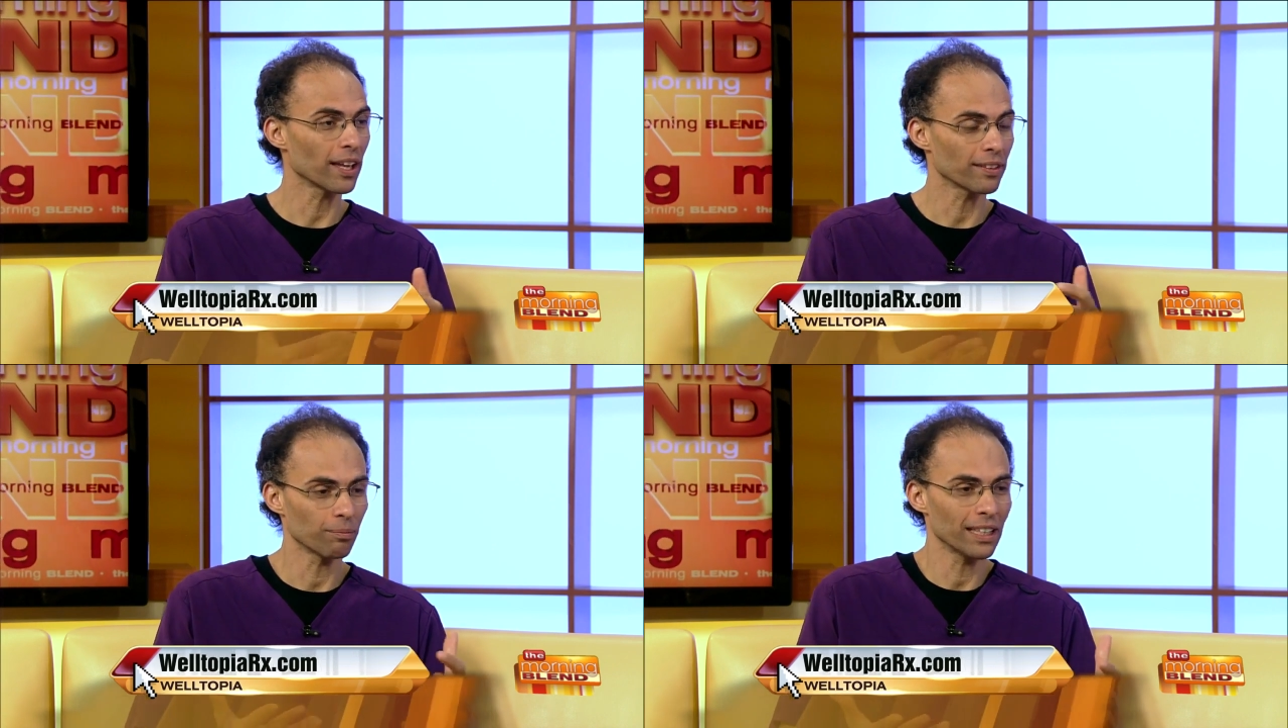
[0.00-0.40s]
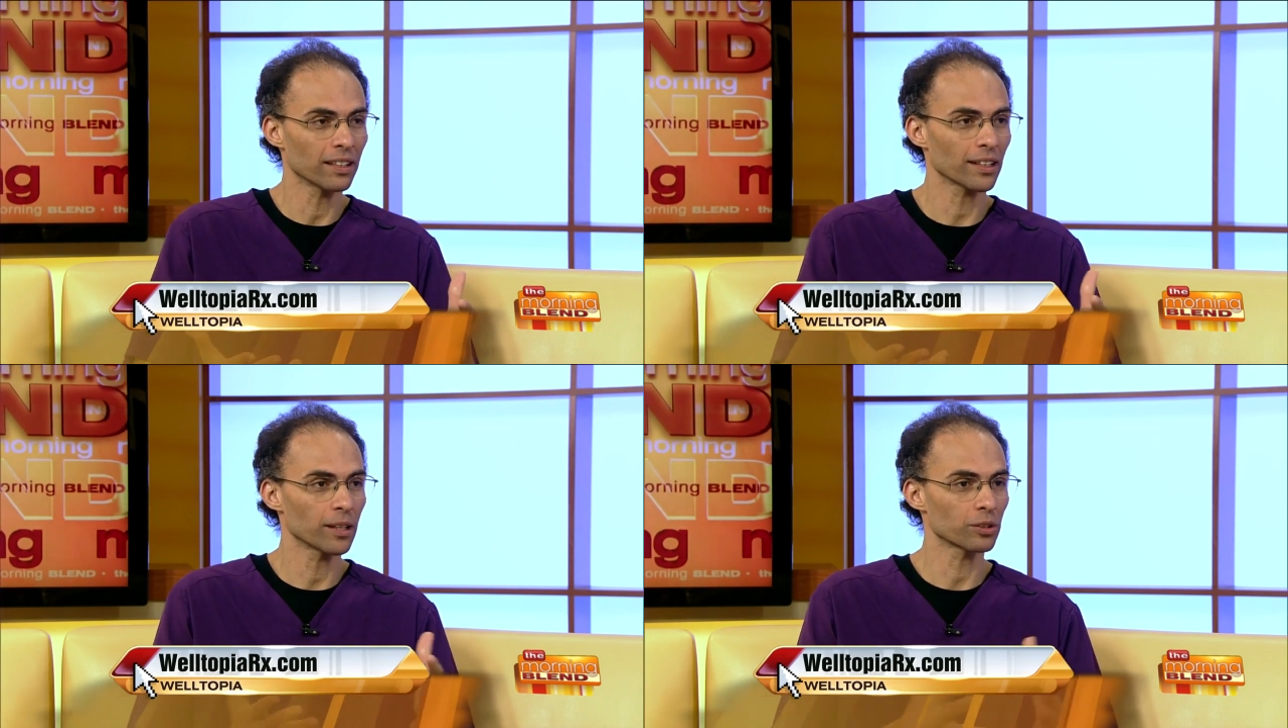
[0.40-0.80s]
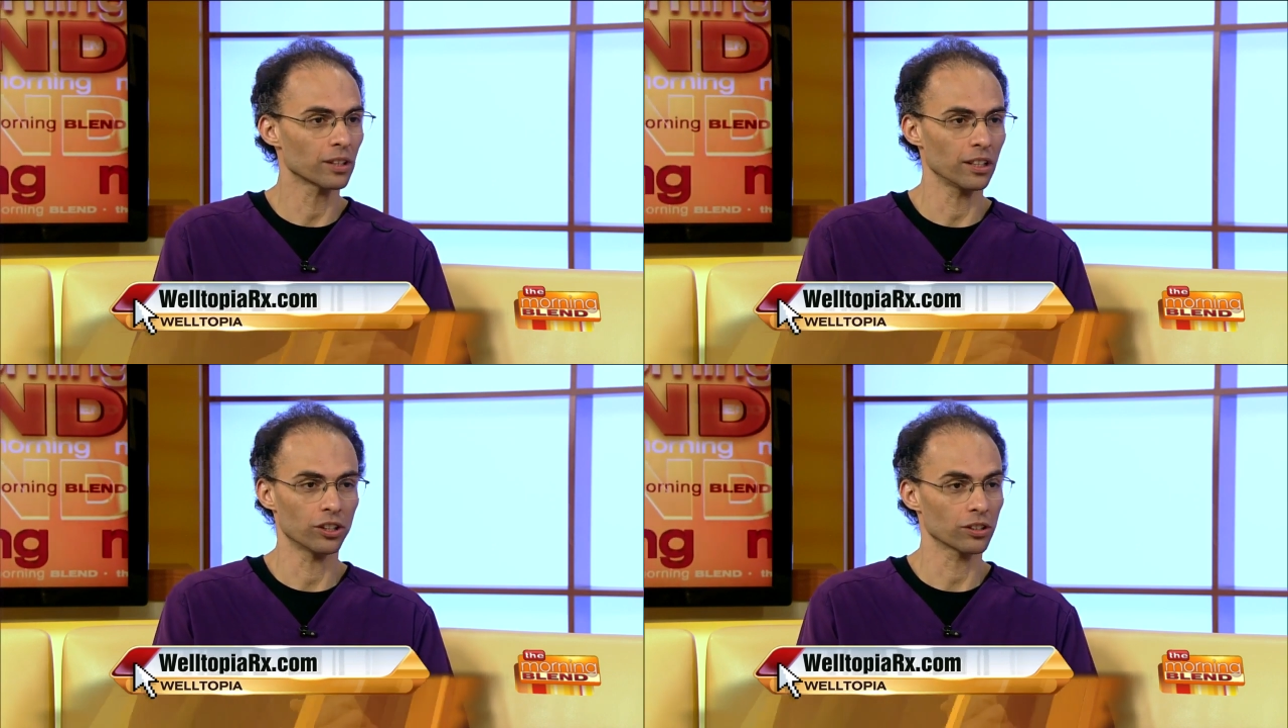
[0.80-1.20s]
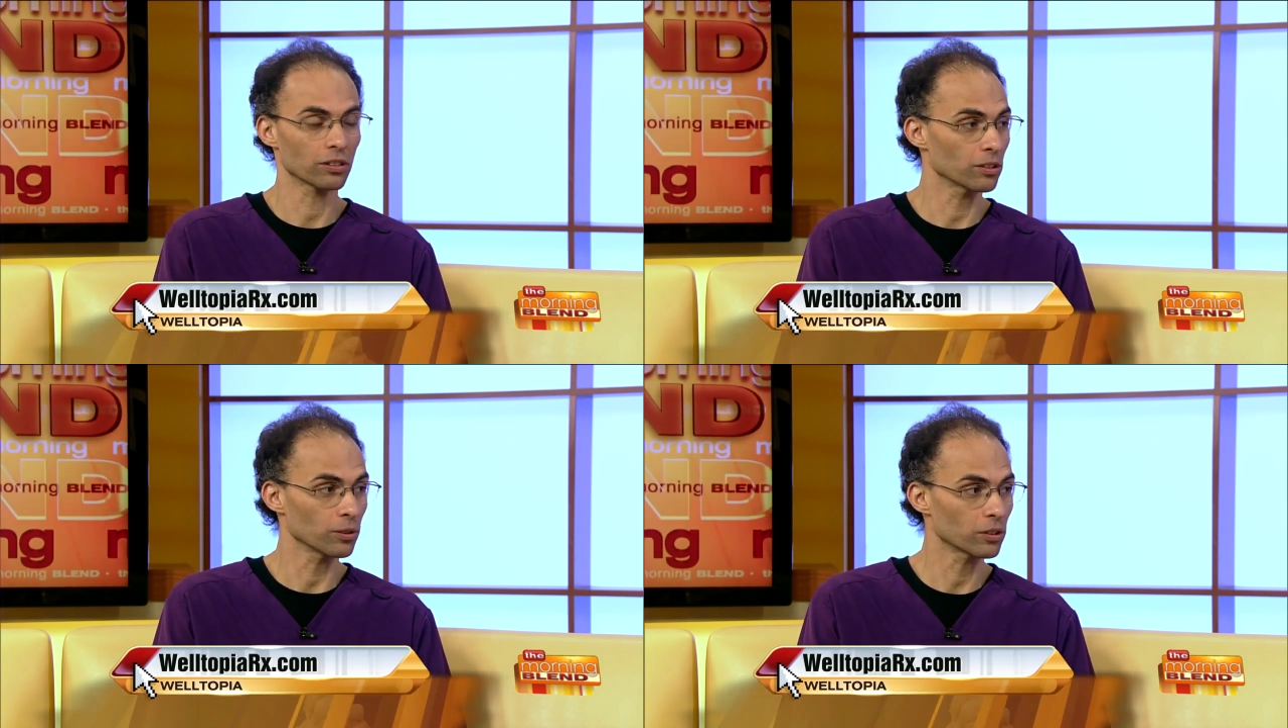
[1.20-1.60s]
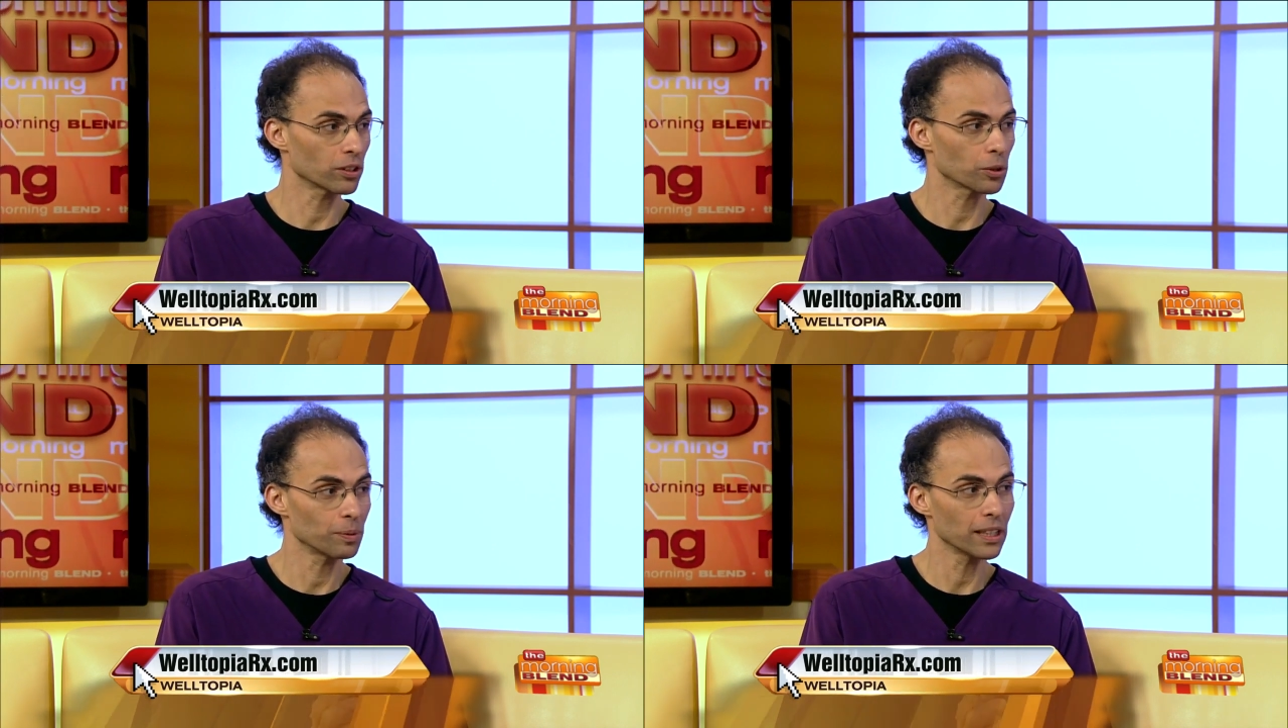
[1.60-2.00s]
and many times they just don't
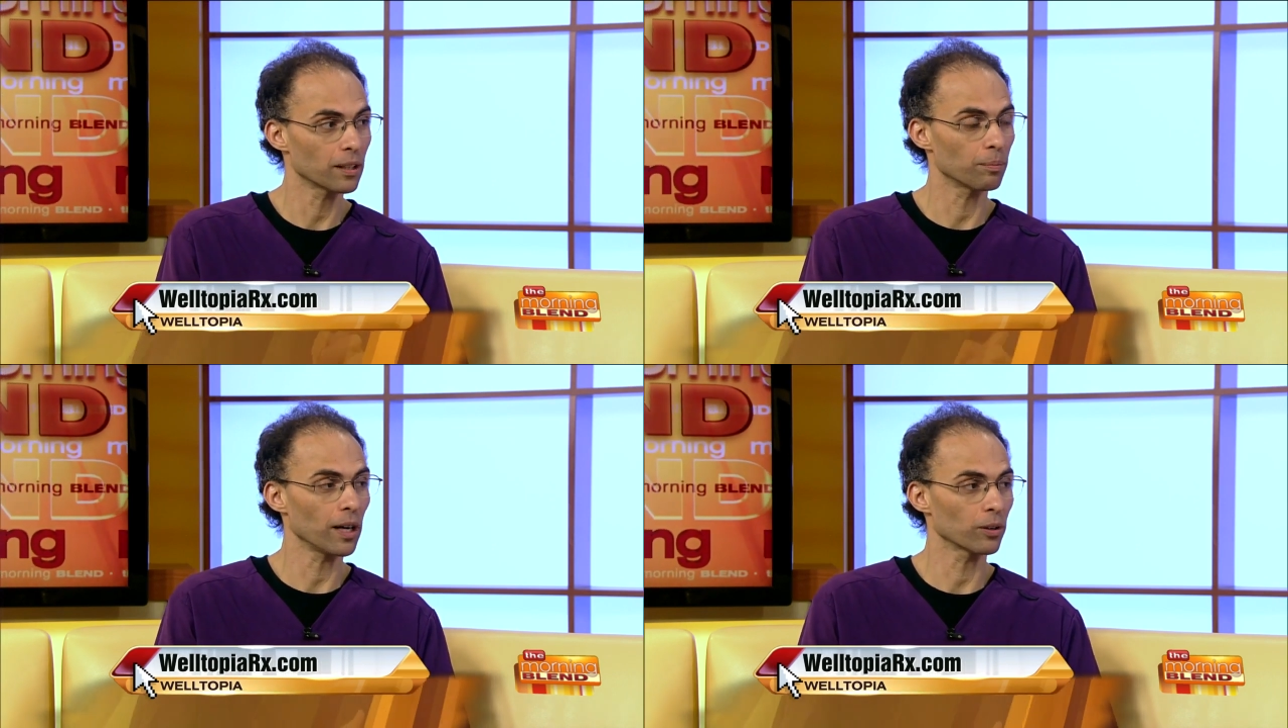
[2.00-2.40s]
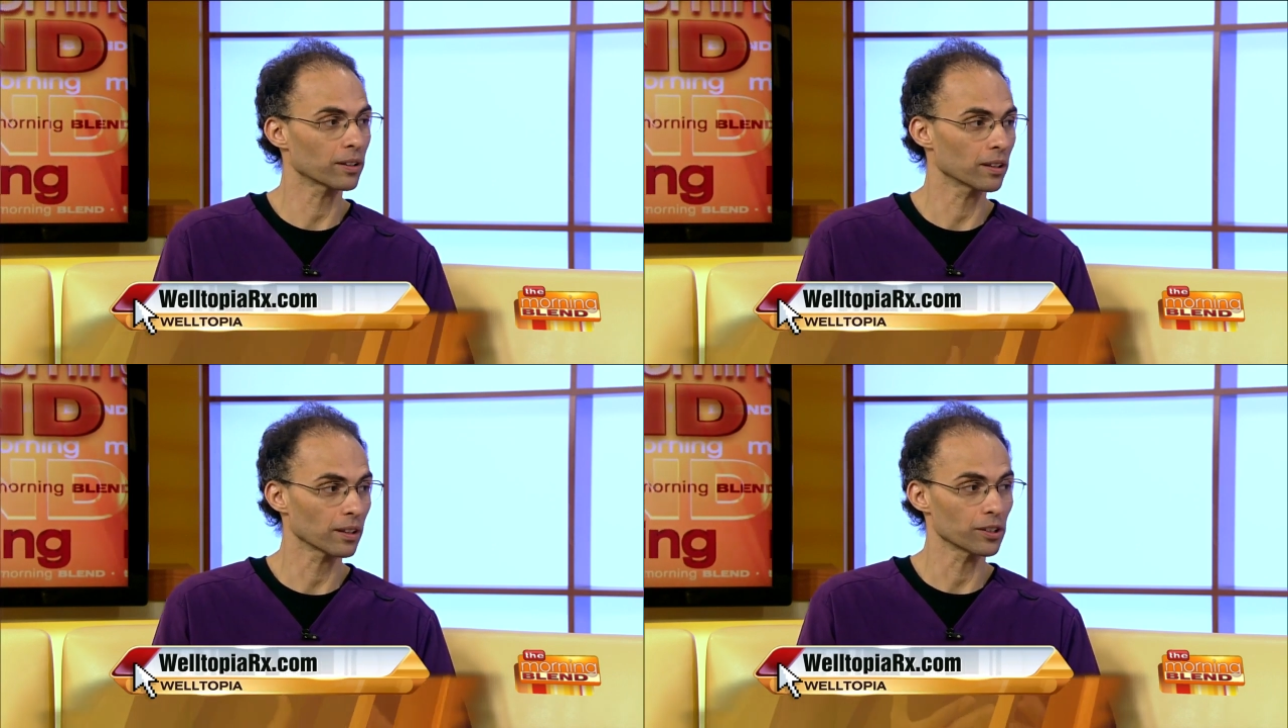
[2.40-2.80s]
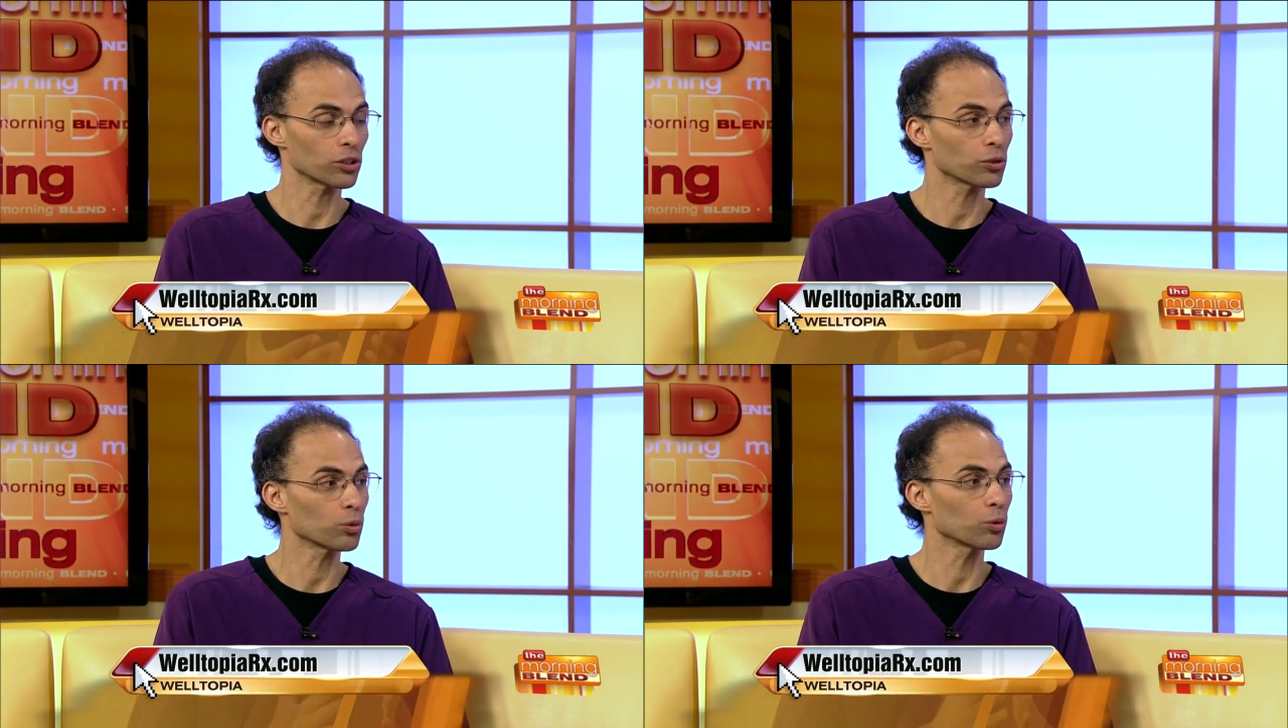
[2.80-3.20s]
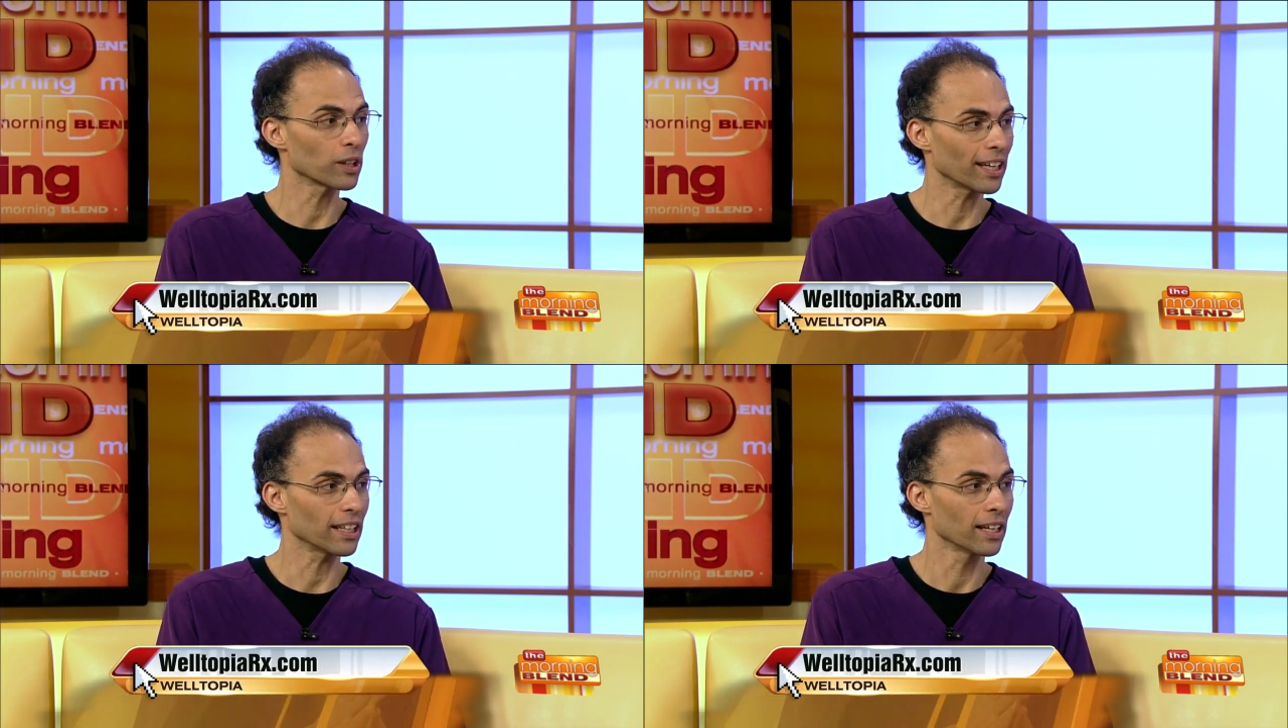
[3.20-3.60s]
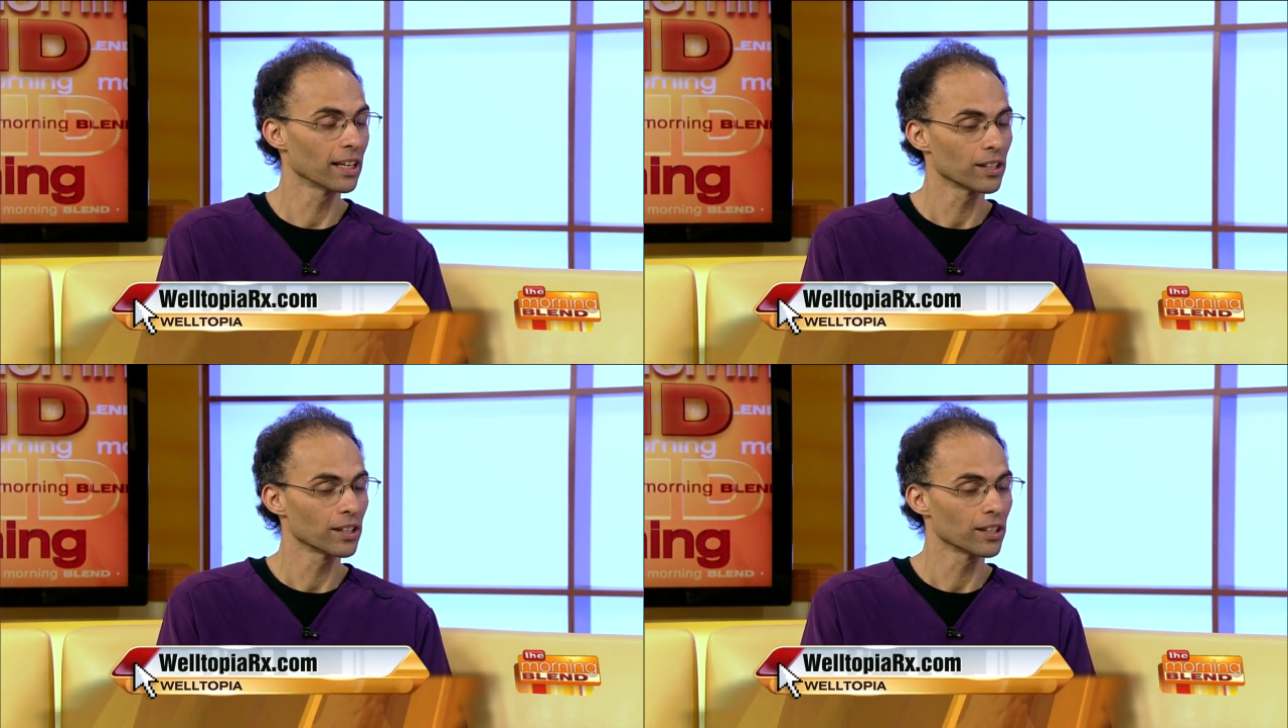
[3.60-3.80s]
speak about it until it's too late.